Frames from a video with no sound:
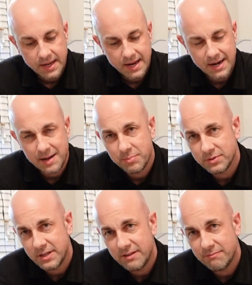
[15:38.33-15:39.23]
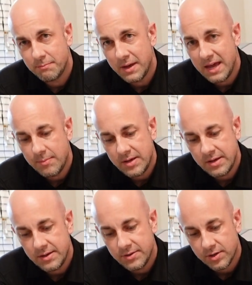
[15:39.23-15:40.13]
And I believe
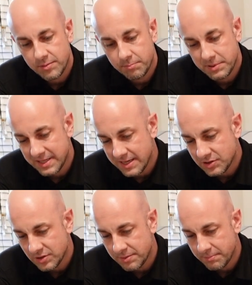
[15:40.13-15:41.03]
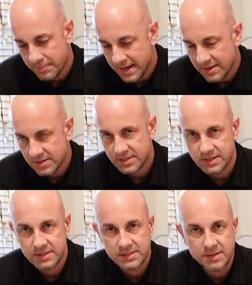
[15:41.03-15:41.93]
maybe you could potentially pair this
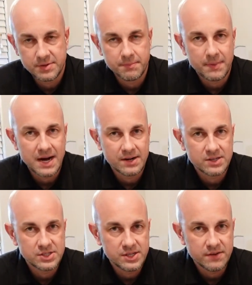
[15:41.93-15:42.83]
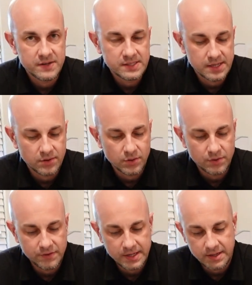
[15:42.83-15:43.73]
into some of the monitor series. I don't know
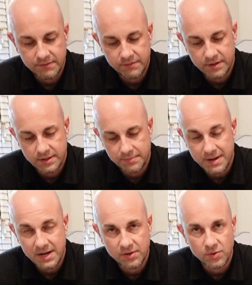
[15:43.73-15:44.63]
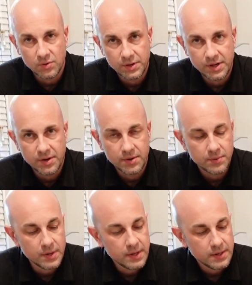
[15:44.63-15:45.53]
if any of the monitor audio